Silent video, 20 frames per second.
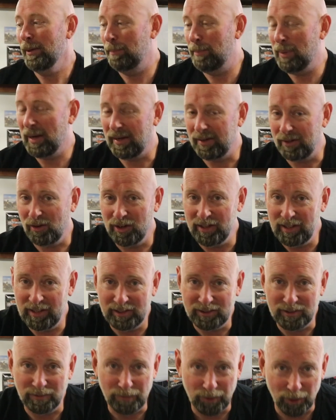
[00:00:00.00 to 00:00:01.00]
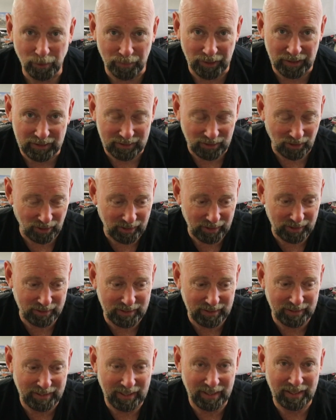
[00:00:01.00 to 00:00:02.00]
But I needed to film this and I
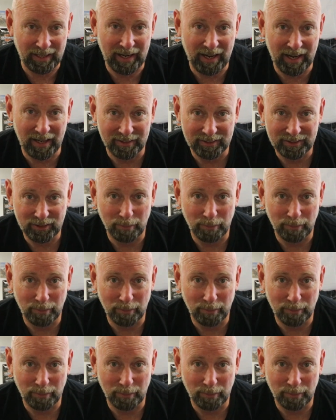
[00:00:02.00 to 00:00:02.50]
needed to get it out,